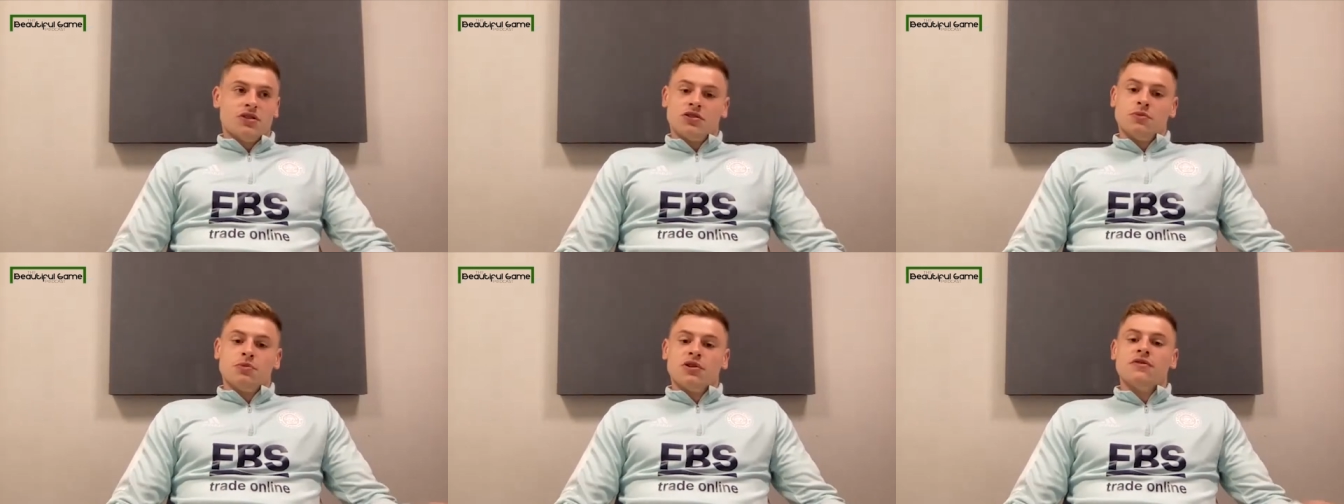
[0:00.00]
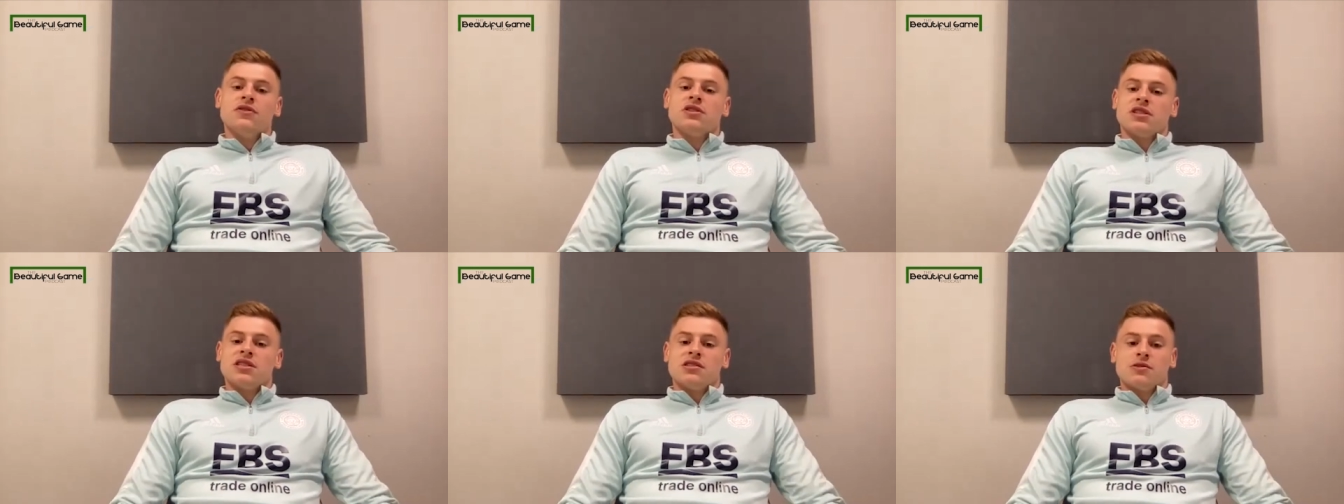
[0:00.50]
for the two
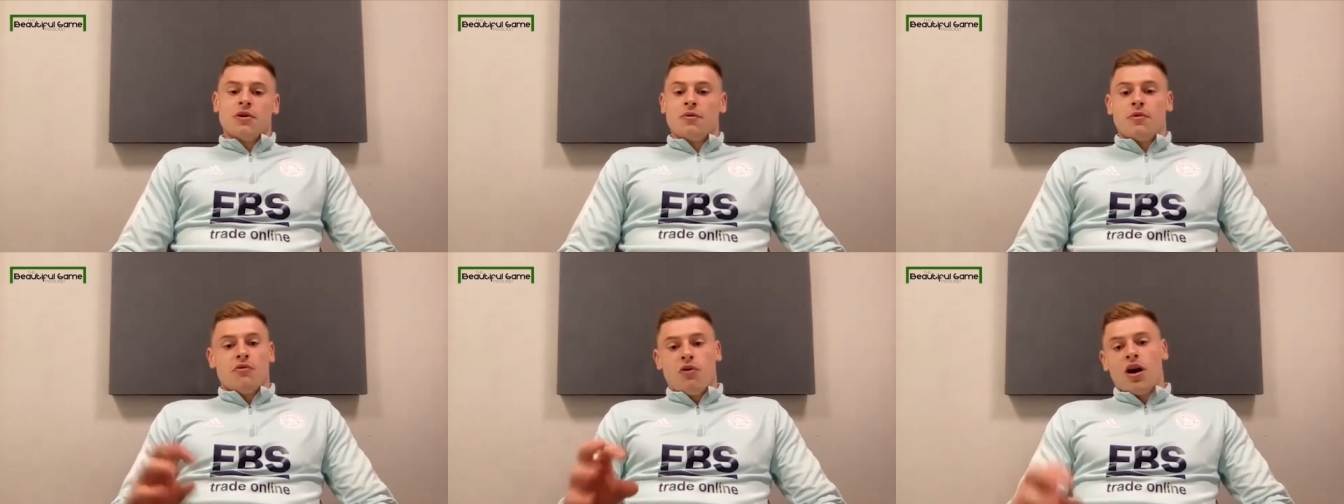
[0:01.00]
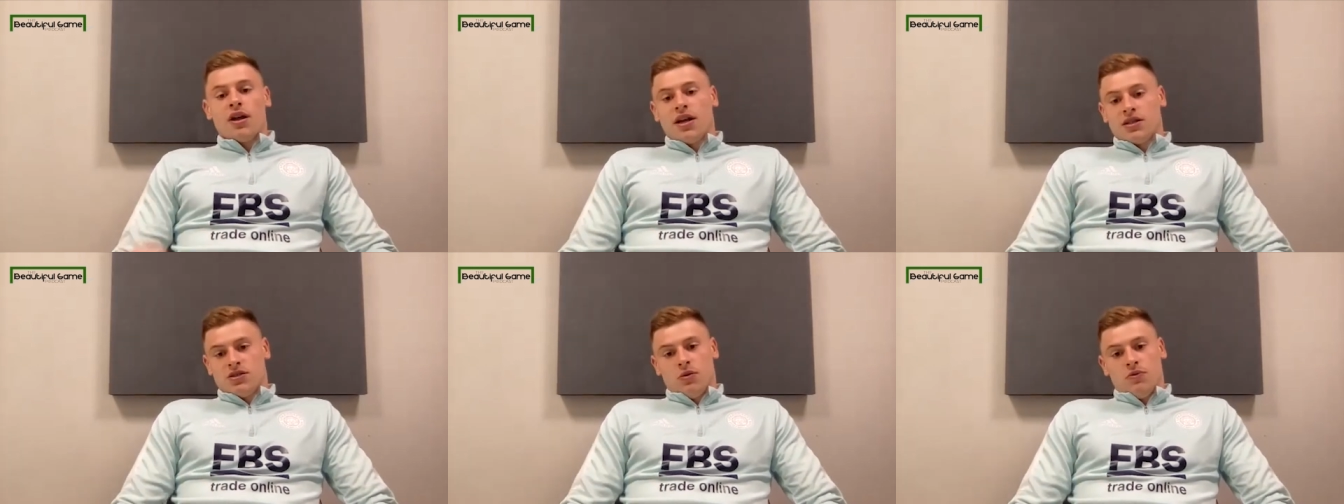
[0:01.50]
previous seasons where we've been
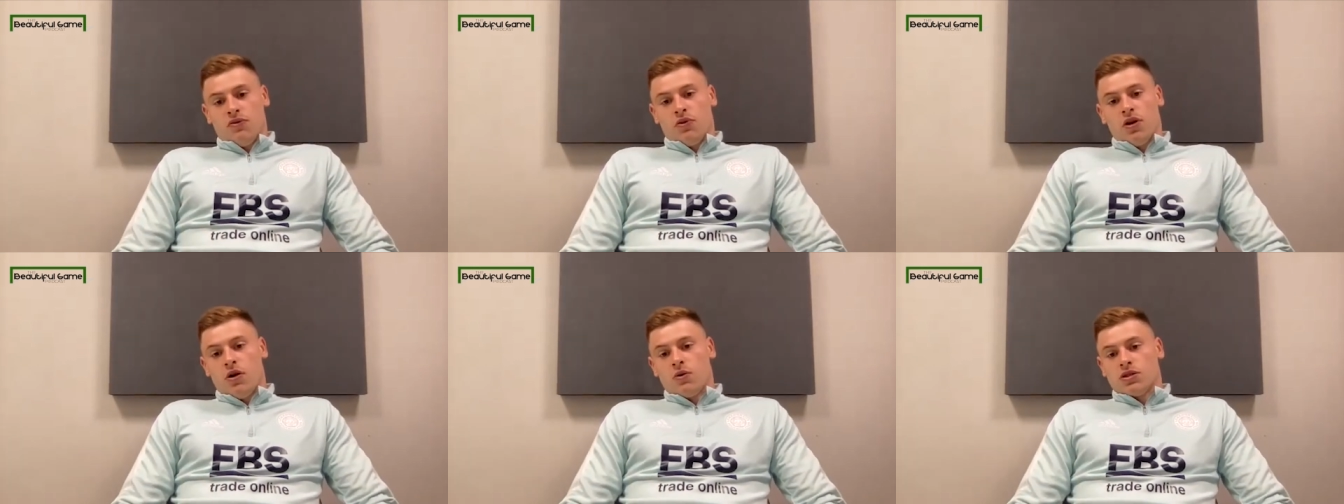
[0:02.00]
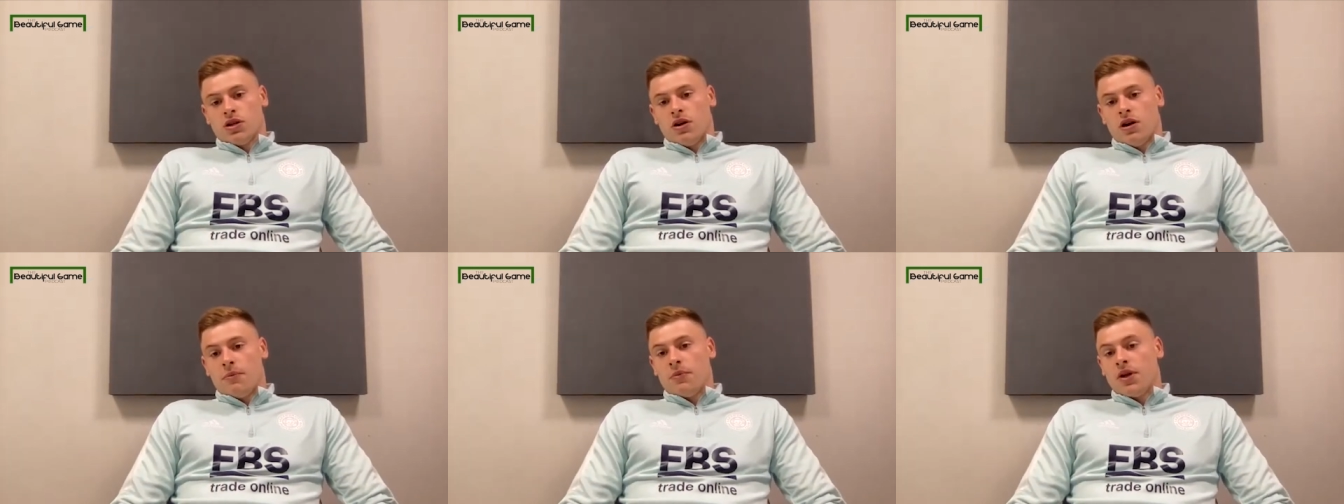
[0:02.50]
right in that top four the whole
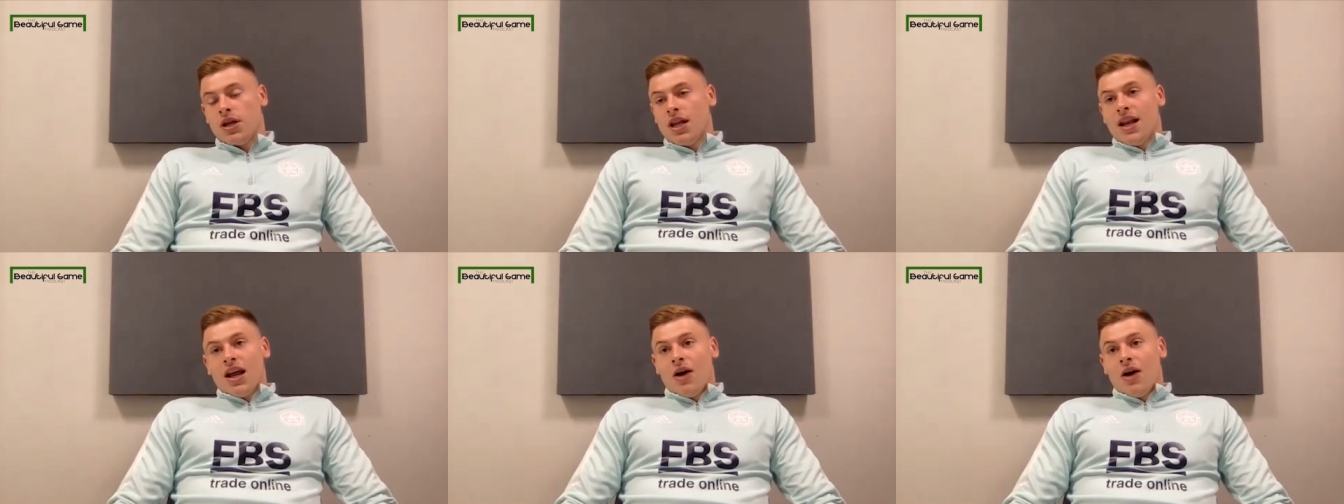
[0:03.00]
time.